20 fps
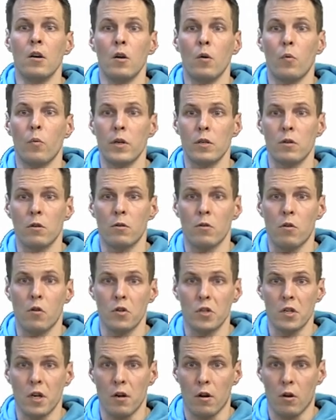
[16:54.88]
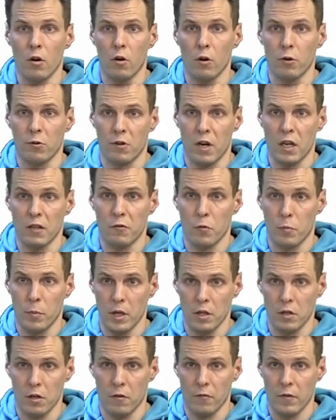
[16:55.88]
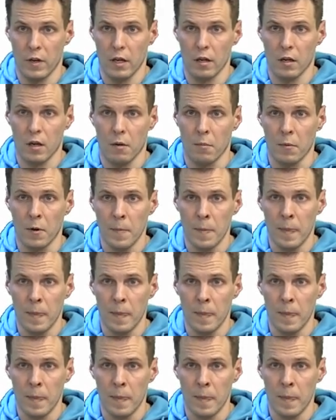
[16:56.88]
we should consider log transformation of income.